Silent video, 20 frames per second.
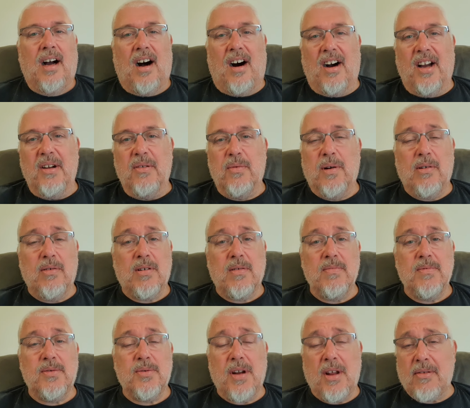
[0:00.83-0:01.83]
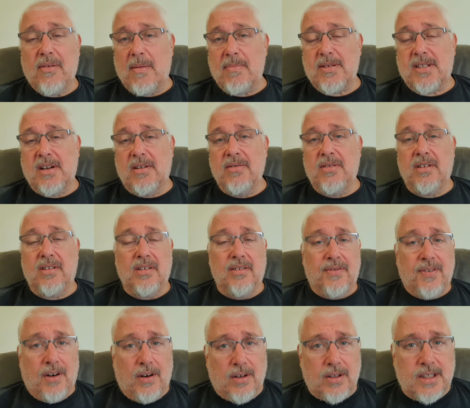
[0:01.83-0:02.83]
Hi, welcome to another episode
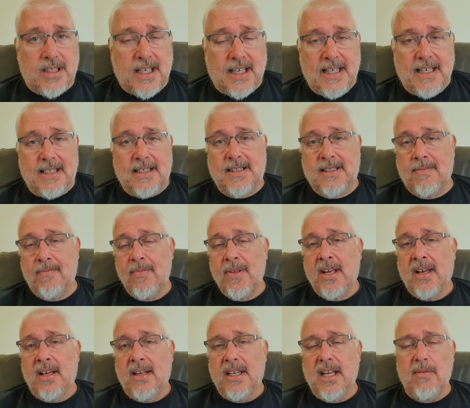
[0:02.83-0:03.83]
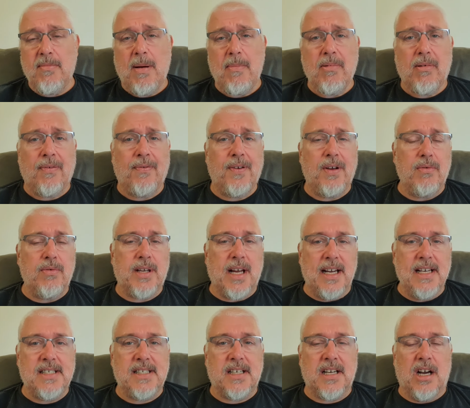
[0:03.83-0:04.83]
of Hot Takes. Now, remember a few
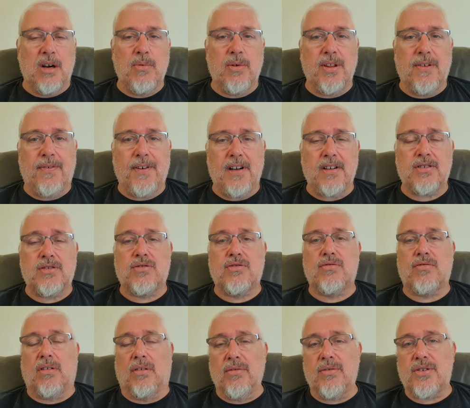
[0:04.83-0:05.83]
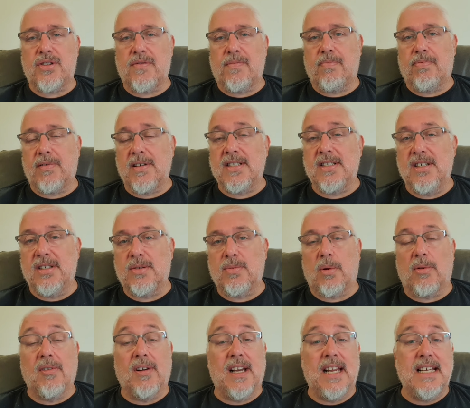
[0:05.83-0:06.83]
days ago when the first tranche of prisoners
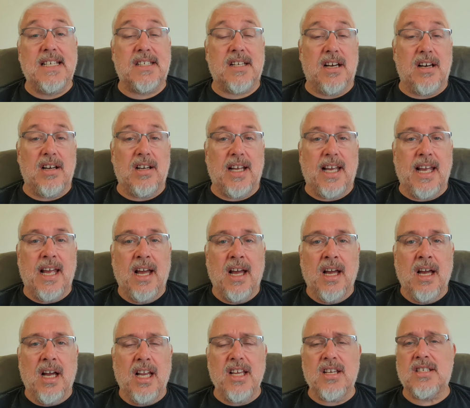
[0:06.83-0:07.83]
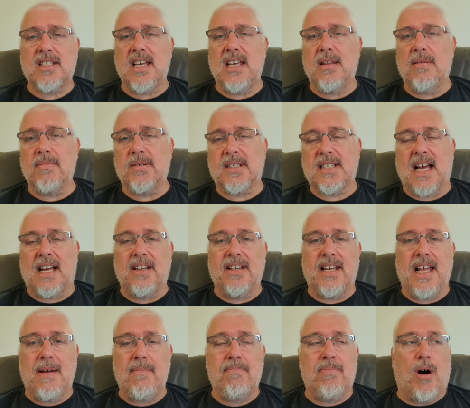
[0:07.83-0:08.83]
were released early and you see them standing
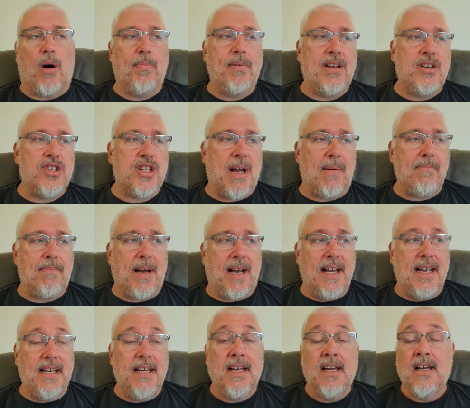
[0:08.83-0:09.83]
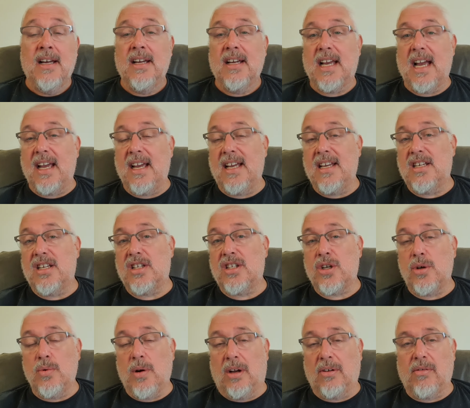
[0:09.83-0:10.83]
there popping champagne, getting into
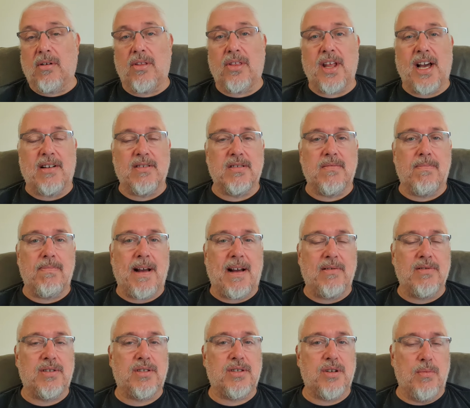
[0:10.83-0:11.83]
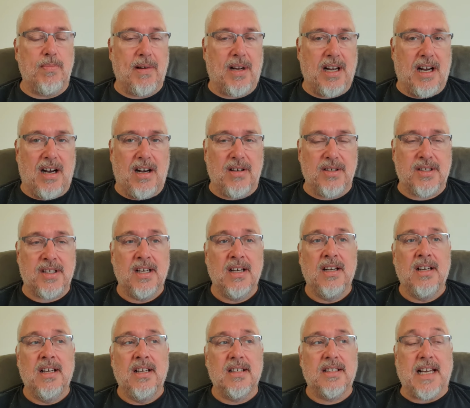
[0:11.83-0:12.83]
£200,000 supercars,
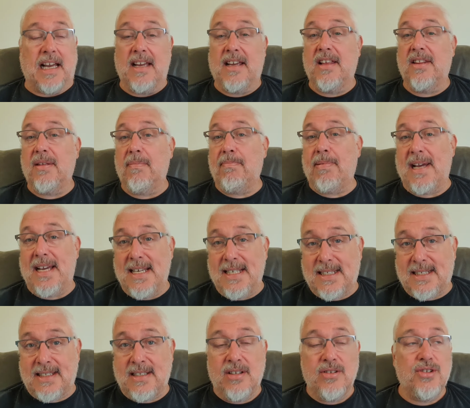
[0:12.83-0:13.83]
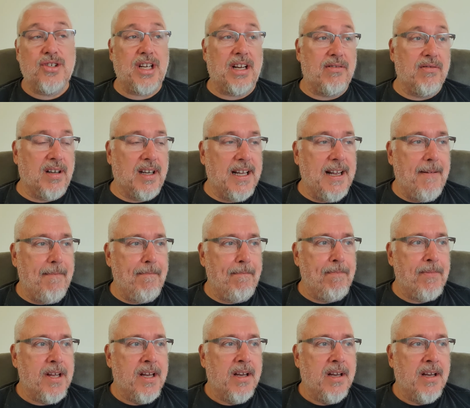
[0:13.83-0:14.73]
taking the piss, generally?